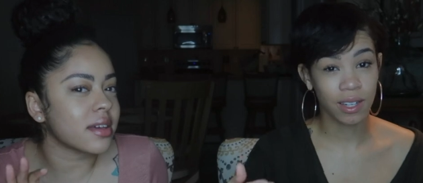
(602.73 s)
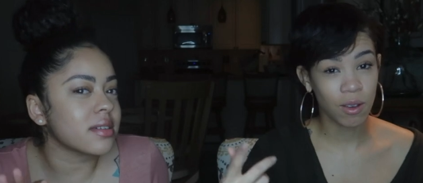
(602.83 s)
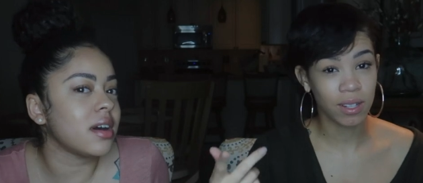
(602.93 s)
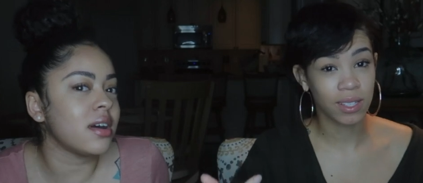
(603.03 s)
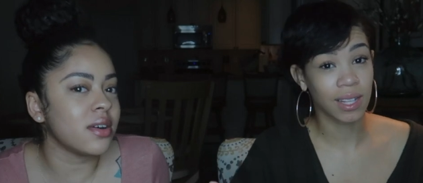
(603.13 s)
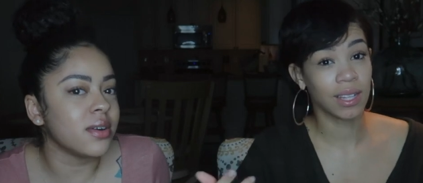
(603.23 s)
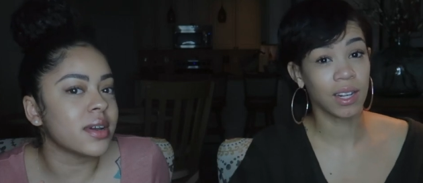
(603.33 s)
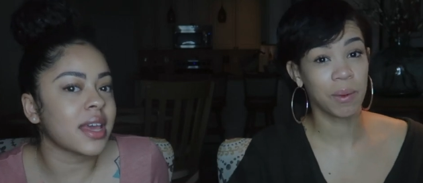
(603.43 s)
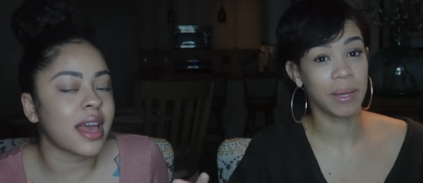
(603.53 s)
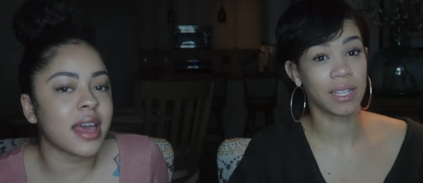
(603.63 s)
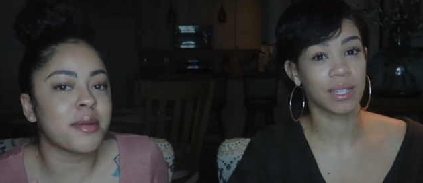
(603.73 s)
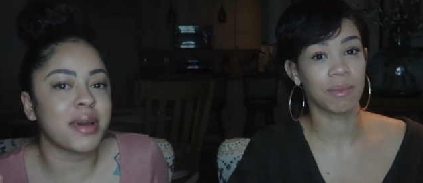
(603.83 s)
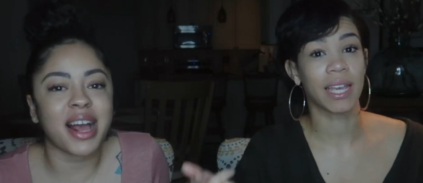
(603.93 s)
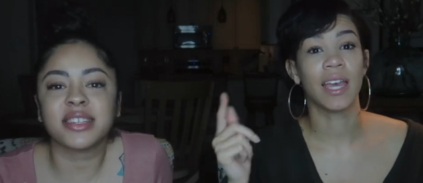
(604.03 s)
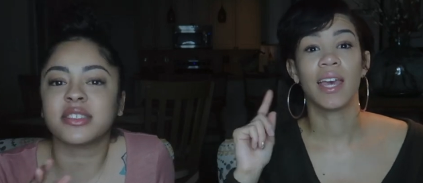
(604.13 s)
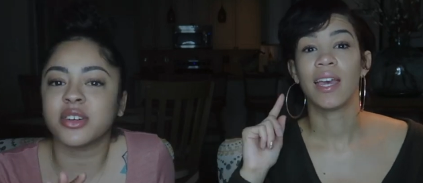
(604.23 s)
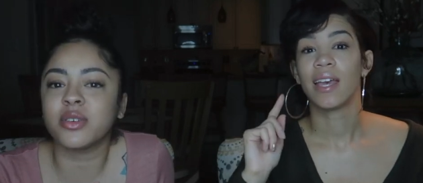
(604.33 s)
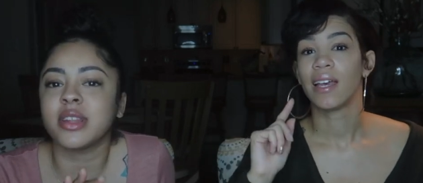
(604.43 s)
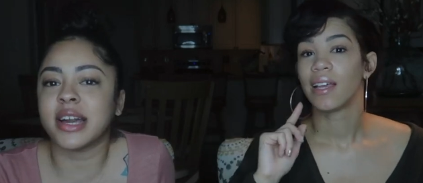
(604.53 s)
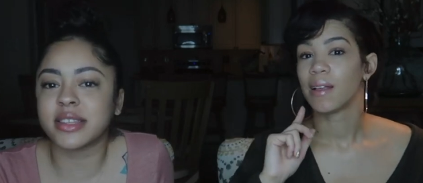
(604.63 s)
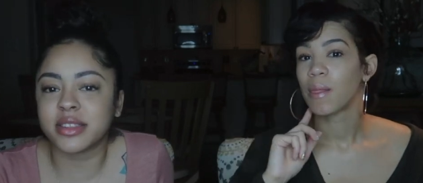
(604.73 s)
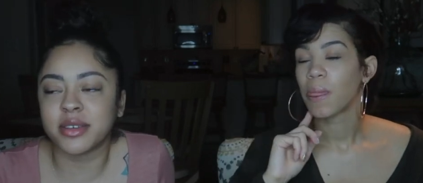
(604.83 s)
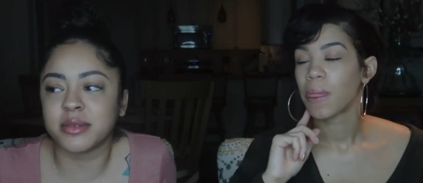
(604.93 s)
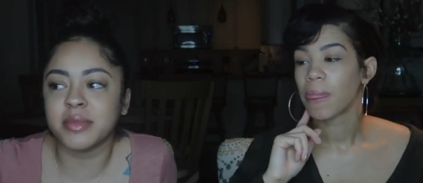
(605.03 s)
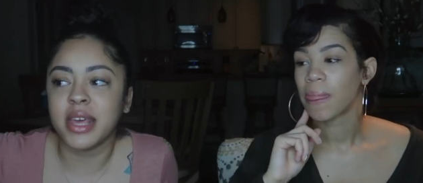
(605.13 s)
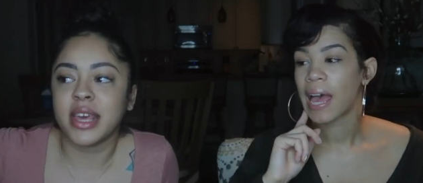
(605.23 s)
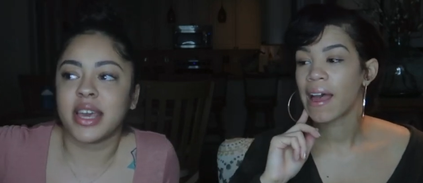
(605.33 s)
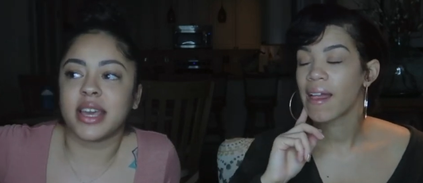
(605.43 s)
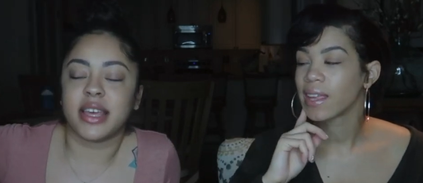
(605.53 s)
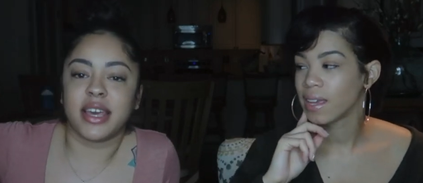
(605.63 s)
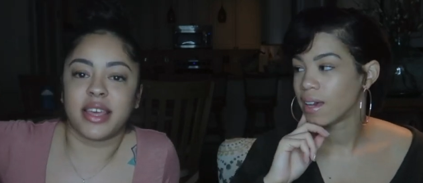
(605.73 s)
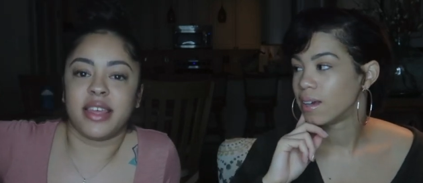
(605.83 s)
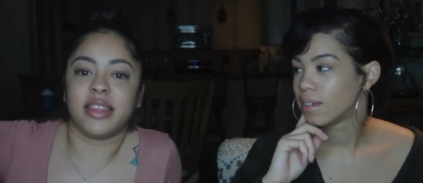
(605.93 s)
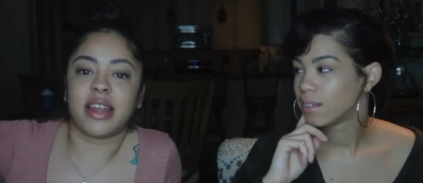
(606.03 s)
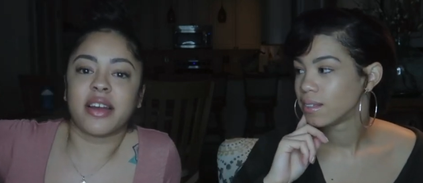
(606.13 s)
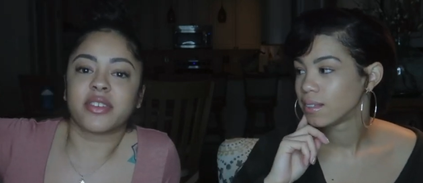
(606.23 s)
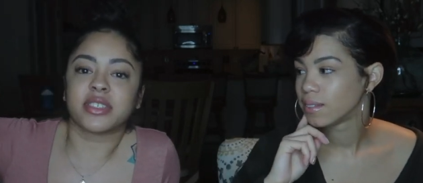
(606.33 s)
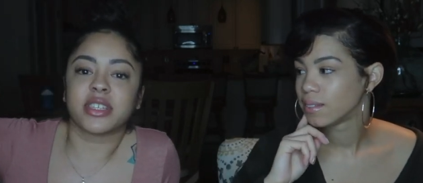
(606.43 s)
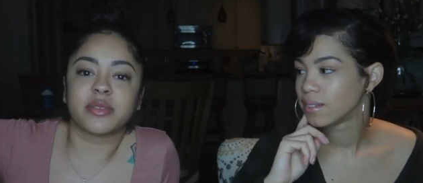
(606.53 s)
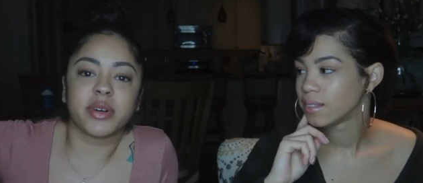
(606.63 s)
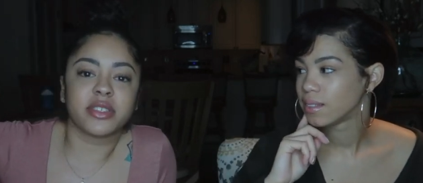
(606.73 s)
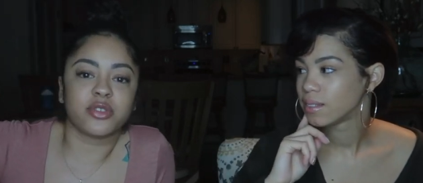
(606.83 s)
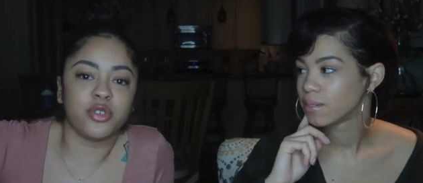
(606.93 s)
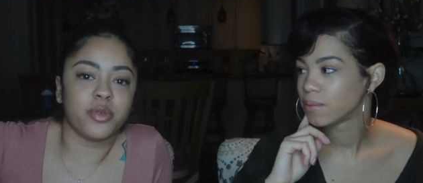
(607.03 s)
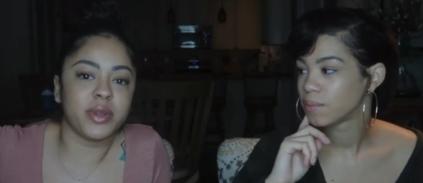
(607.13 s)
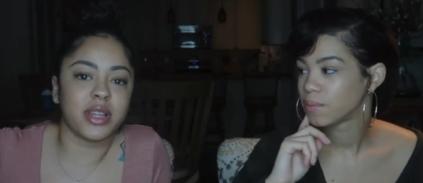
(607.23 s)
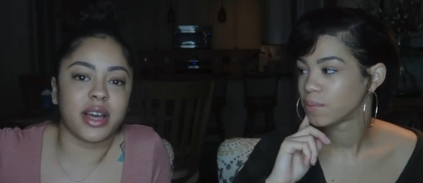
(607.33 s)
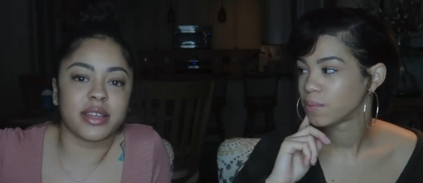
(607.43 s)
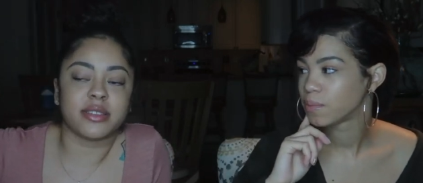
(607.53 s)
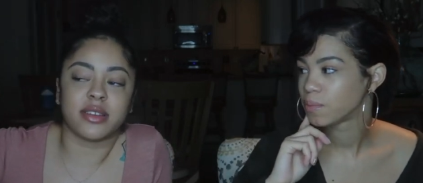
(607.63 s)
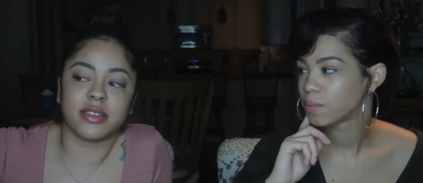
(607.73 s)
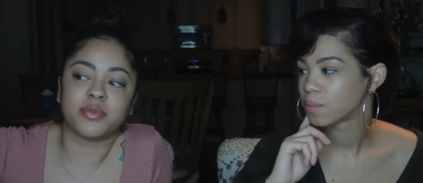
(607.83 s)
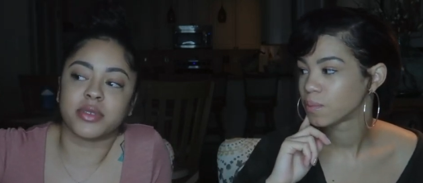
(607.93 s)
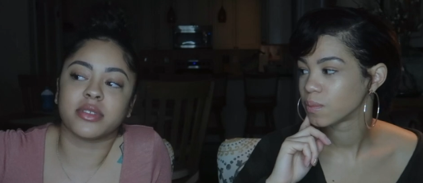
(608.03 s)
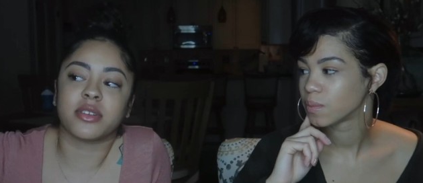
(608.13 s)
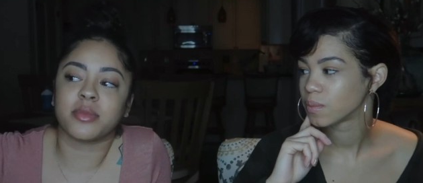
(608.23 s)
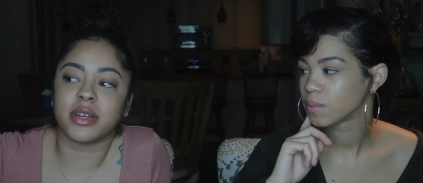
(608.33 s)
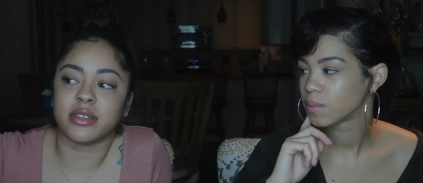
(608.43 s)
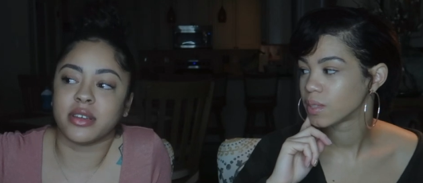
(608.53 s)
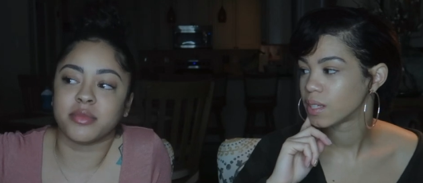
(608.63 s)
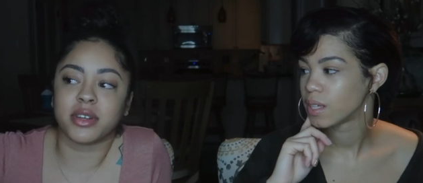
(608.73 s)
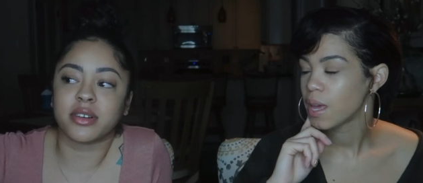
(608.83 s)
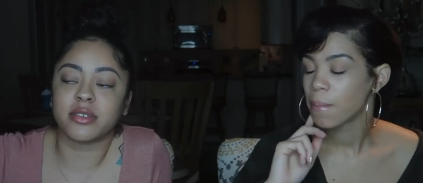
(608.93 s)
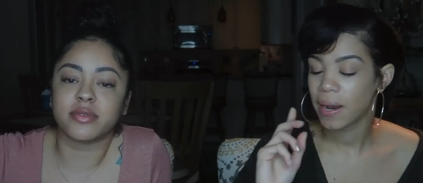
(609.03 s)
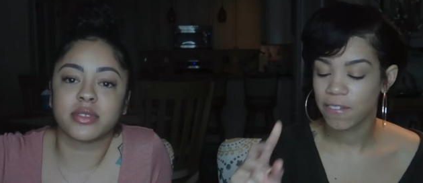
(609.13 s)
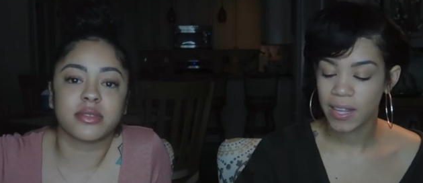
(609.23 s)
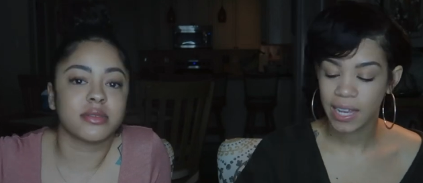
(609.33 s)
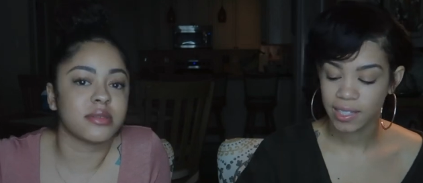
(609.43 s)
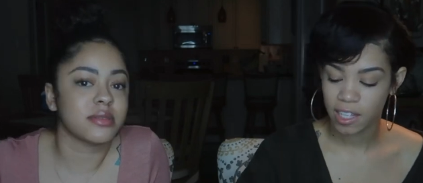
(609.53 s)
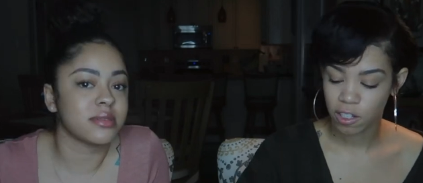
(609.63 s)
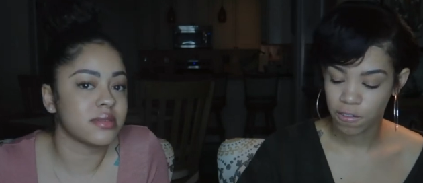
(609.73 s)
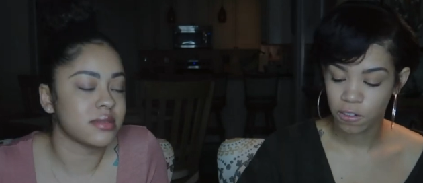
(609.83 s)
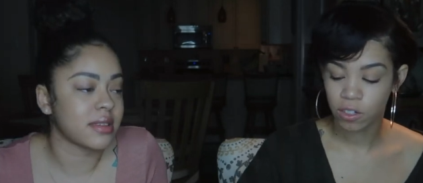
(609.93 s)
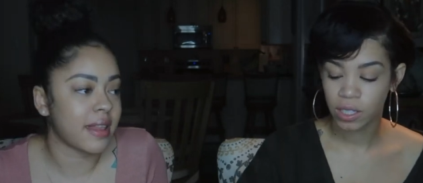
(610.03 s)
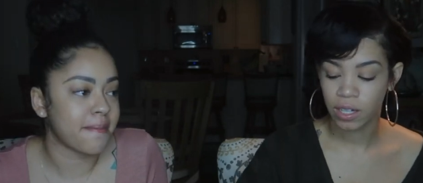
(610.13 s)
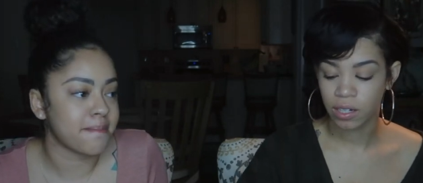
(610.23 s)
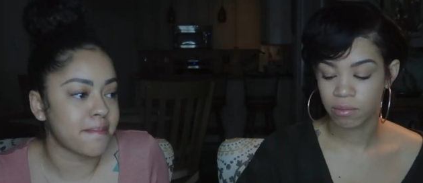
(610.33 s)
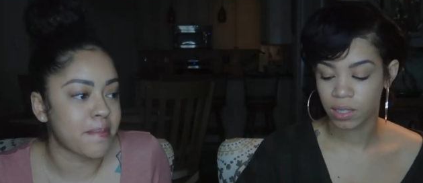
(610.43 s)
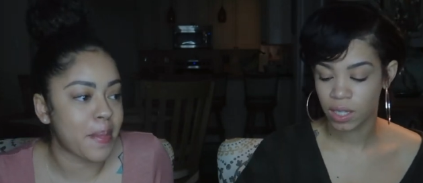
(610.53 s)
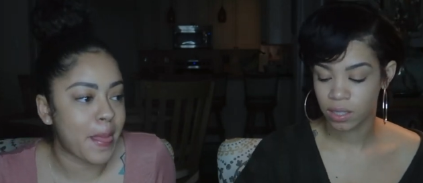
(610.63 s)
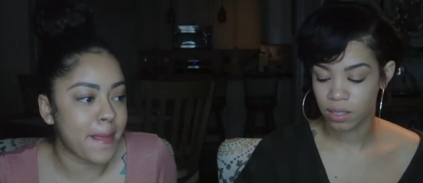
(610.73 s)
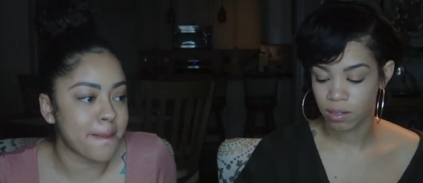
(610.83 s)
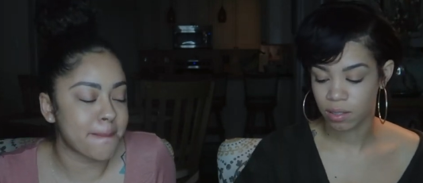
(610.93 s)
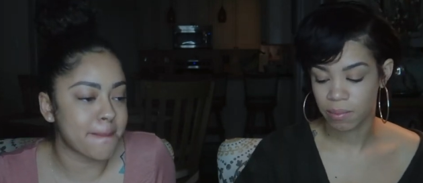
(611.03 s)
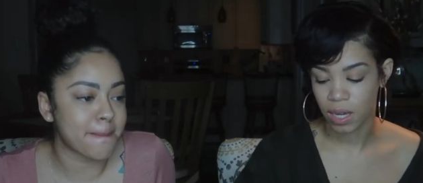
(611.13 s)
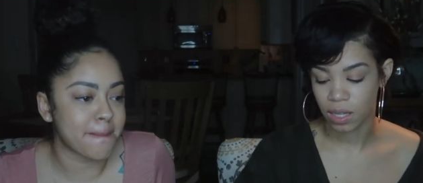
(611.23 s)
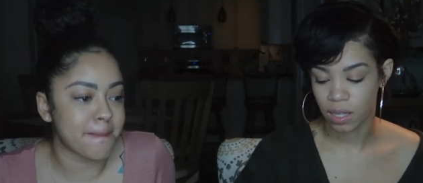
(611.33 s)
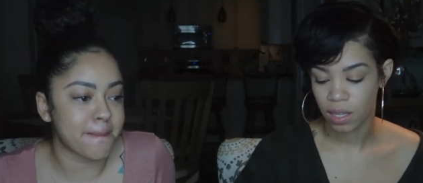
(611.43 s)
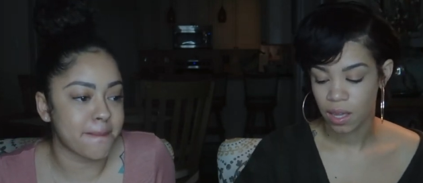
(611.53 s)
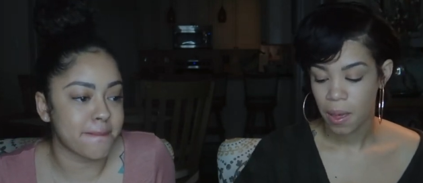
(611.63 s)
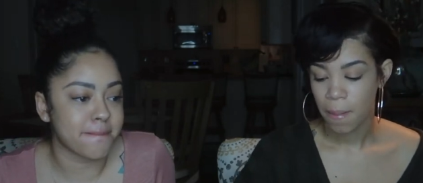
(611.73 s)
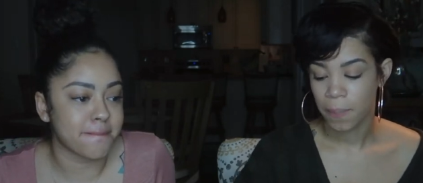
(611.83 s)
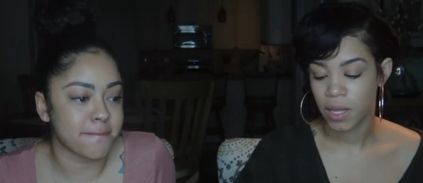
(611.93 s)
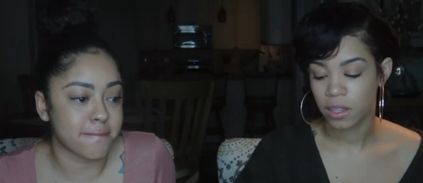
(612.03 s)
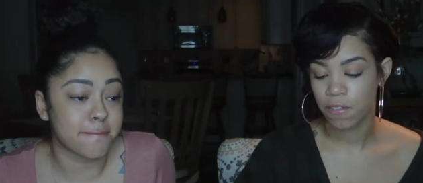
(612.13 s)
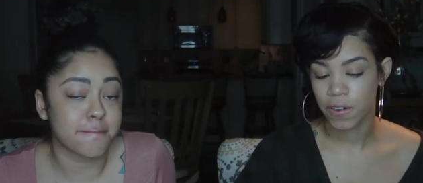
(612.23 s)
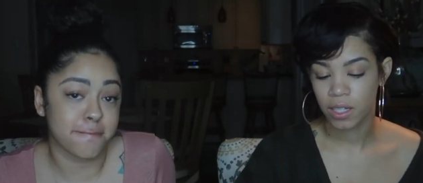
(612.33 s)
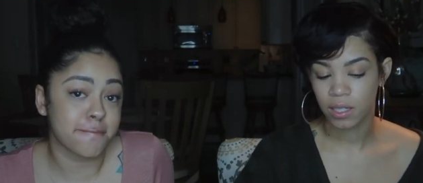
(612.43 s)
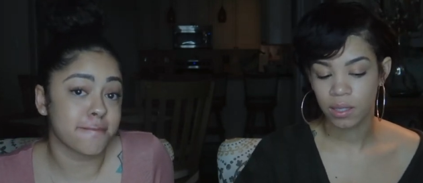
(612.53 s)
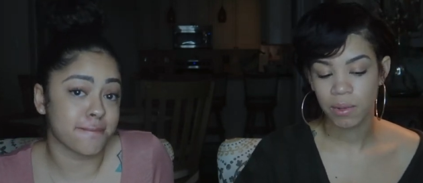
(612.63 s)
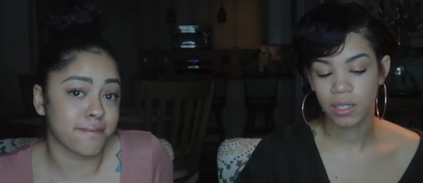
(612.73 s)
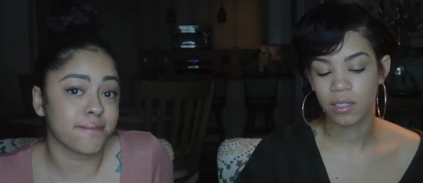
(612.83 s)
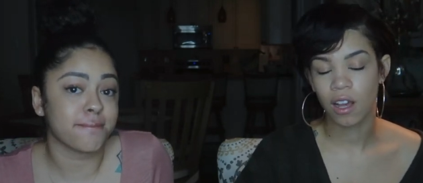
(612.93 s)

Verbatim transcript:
Speaker 1: notice okay, a little bit but I still like them. I, yeah. And then after six months, you'll be like, dang, this person you don't like, damn nerves. But I feel like it takes a full year to really get to know somebody. But the first six months is